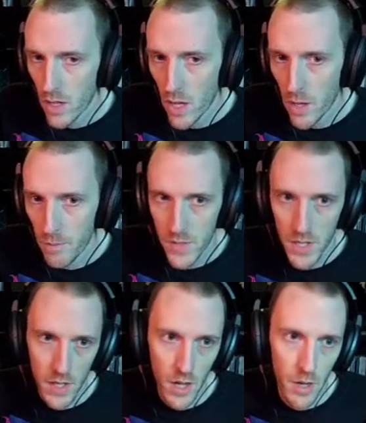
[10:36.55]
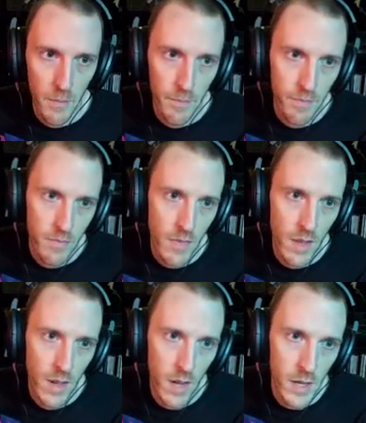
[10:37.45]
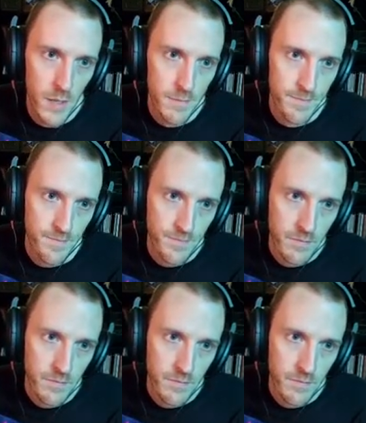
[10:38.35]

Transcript: up to GitHub. Um,